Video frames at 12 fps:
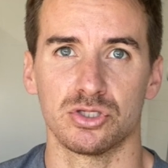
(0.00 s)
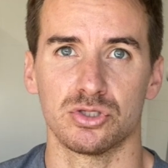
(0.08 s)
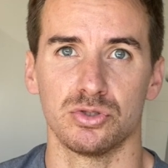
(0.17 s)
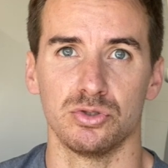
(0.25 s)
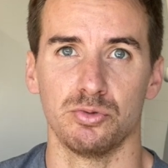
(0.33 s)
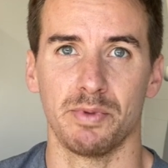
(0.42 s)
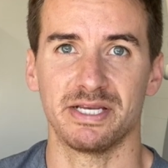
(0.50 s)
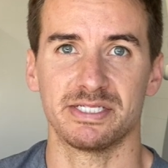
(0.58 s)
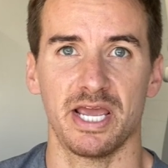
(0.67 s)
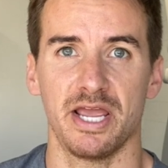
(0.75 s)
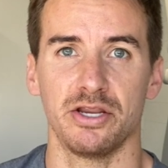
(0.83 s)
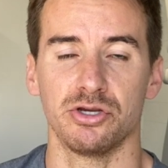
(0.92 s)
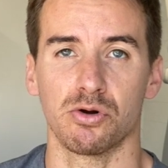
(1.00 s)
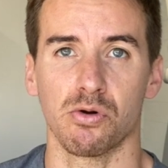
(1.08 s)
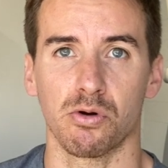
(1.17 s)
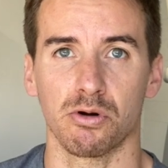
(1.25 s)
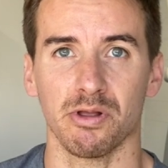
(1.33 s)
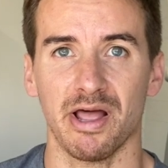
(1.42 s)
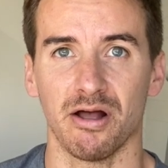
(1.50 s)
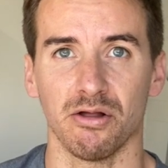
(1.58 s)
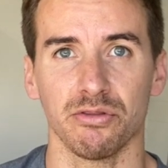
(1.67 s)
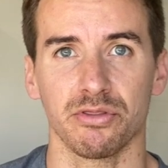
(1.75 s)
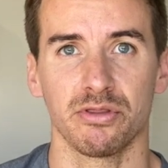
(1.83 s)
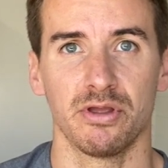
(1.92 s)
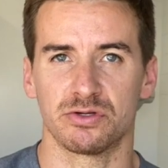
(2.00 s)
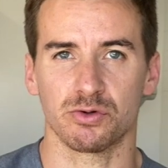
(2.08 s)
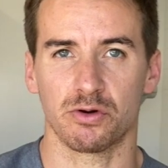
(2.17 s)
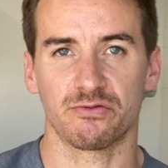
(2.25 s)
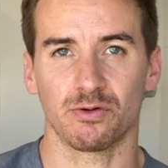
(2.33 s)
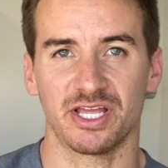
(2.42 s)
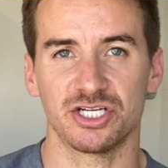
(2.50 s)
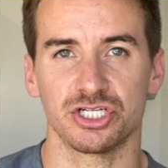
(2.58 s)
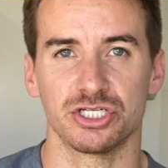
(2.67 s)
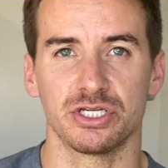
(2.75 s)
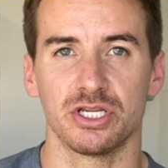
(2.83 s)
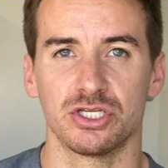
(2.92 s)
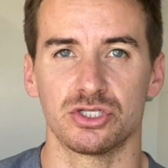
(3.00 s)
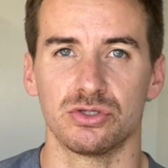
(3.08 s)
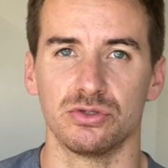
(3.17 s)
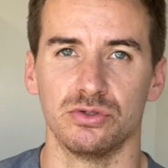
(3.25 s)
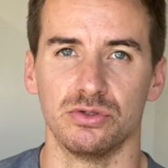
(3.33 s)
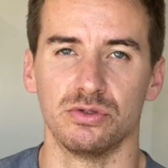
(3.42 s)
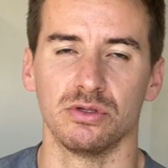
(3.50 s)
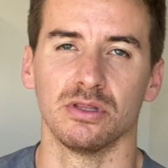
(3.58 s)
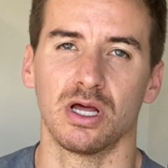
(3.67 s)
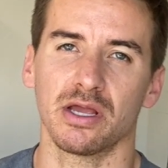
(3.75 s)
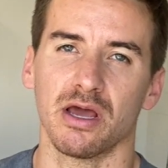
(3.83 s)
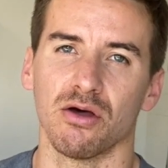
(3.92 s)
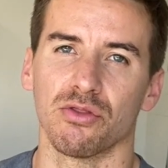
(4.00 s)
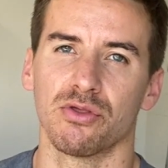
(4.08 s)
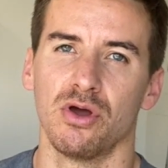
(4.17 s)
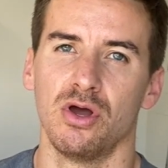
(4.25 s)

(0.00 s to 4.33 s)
to maintain your oral health or sort of relation to lung health.